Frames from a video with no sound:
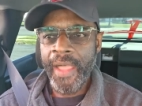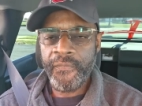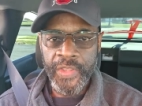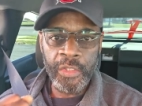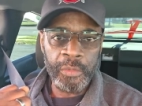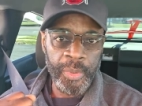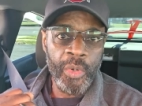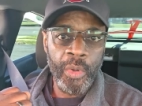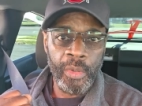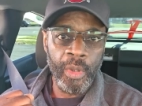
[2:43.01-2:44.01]
I feel the
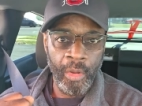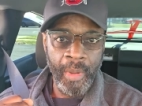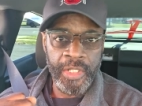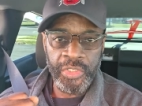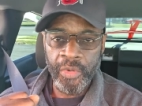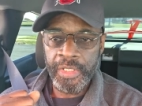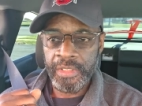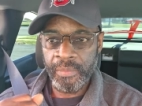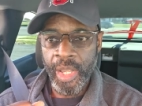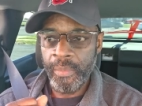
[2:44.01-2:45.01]
pull on my
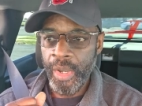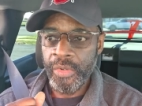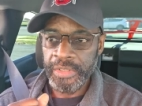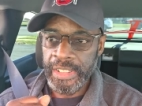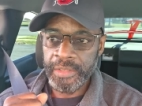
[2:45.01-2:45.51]
joints and my bones.